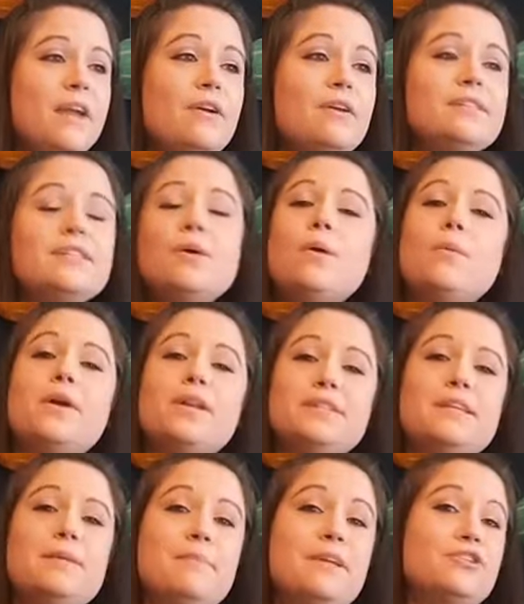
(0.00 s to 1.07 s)
also I
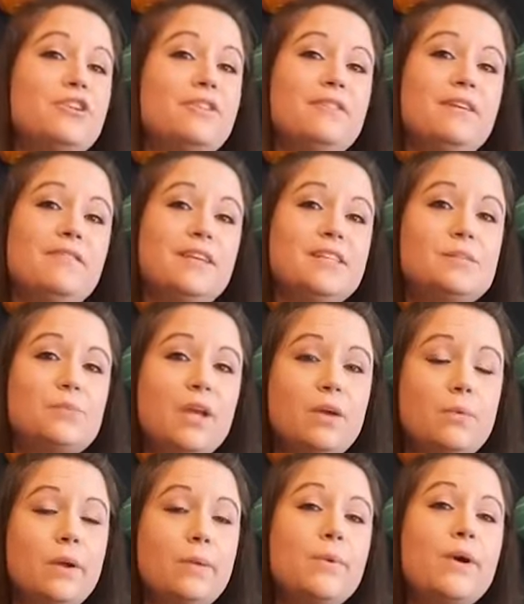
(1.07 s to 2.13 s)
wanted to mention that this
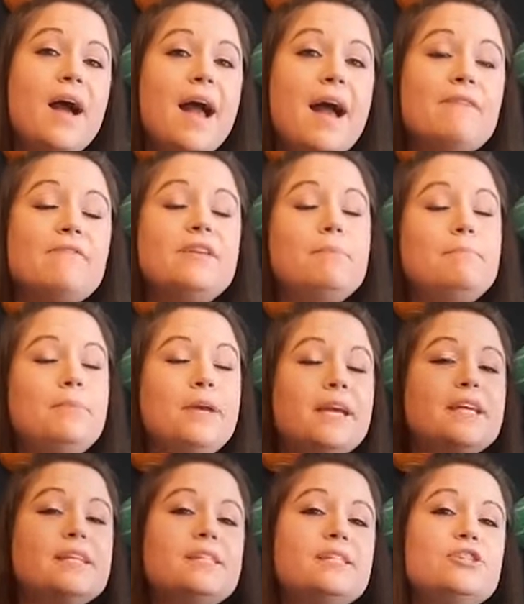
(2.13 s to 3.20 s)
week we will have the
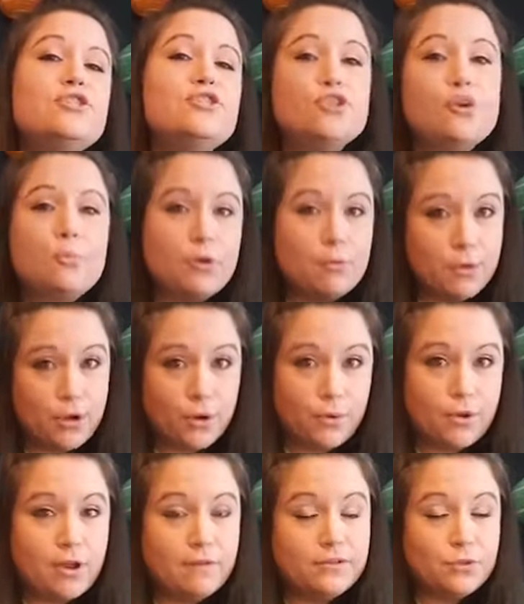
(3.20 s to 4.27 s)
biggest
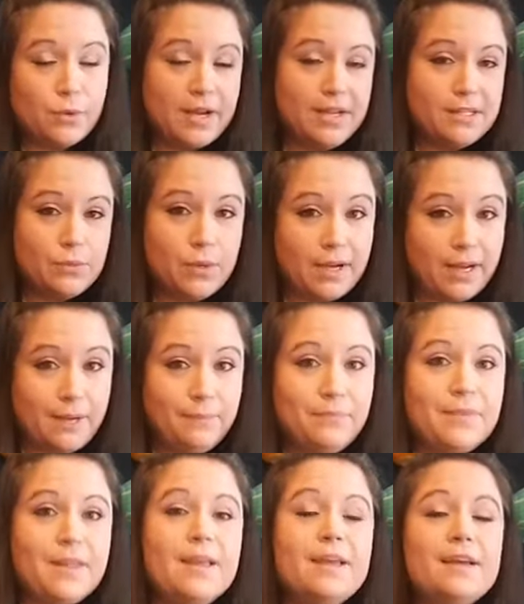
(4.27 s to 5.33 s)
supermoon of 2020,
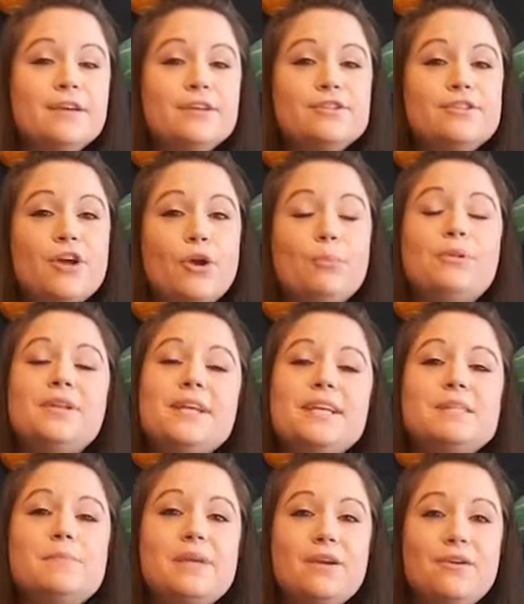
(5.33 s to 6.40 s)
so
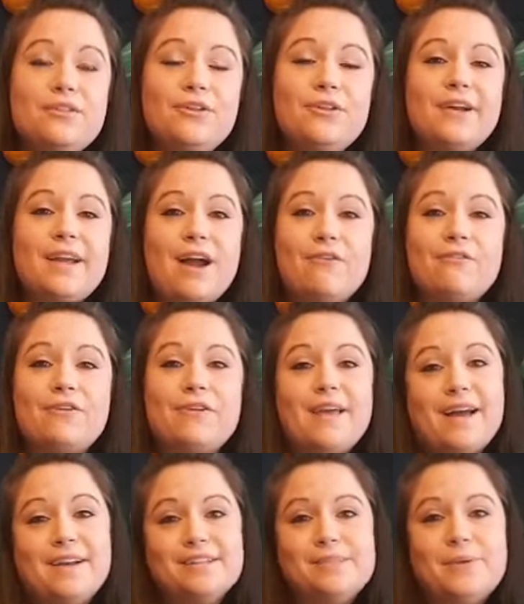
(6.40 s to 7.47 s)
please be on the lookout for
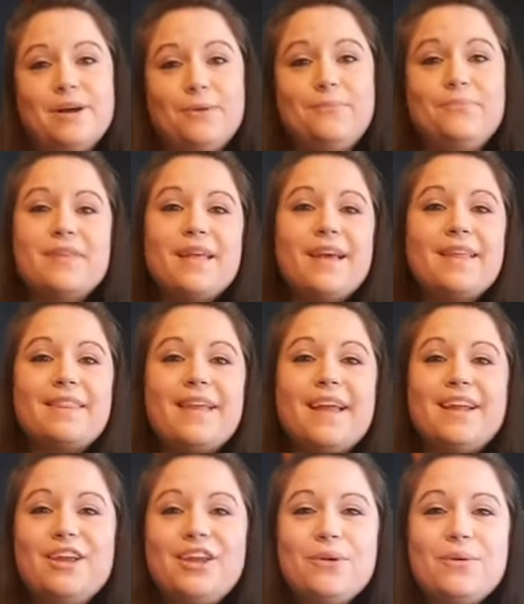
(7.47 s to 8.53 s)
that as well.
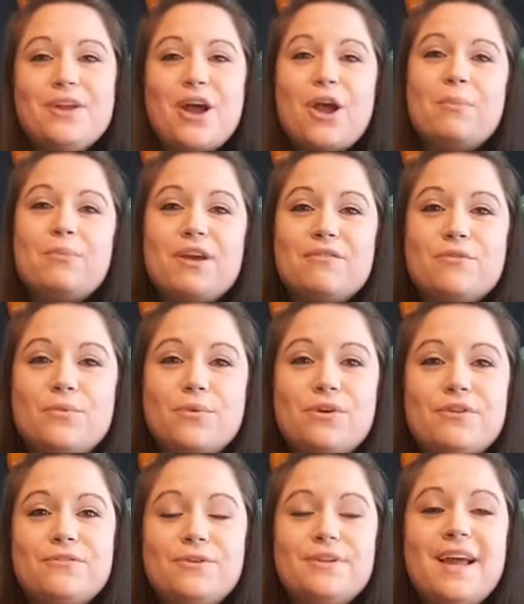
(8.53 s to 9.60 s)
Thank you, and I hope you have a
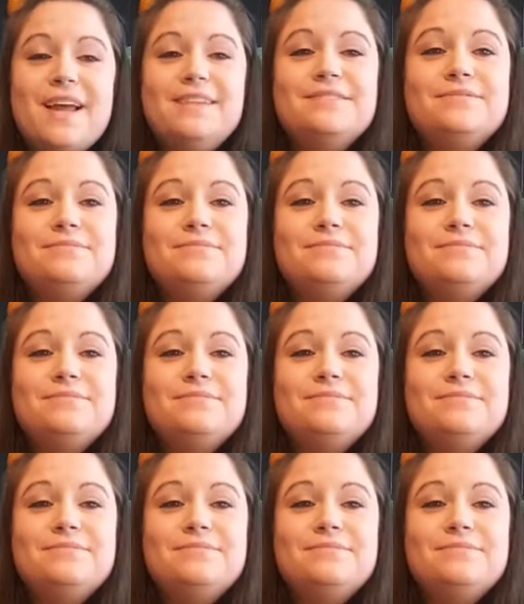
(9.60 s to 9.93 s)
wonderful day.